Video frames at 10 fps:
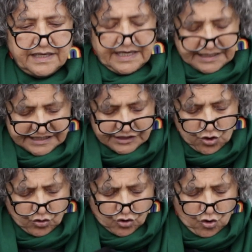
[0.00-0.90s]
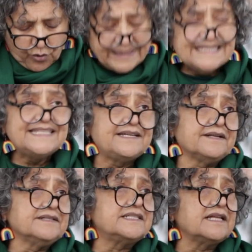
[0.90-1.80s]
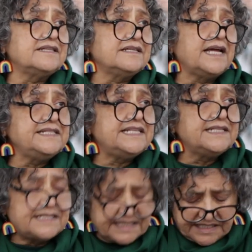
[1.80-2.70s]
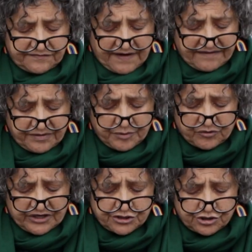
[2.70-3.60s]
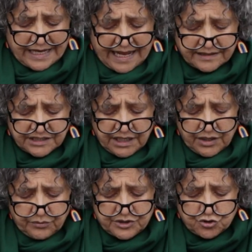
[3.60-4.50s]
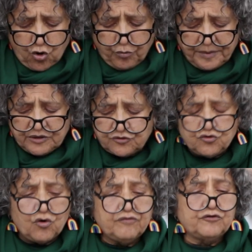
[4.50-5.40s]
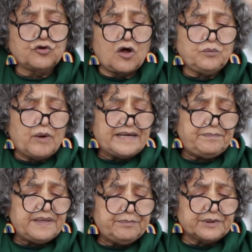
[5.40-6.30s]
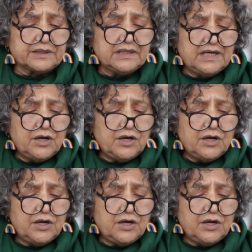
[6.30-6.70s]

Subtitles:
It is no coincidence that the 1965 Immigration Act, which opened the door for non-white people,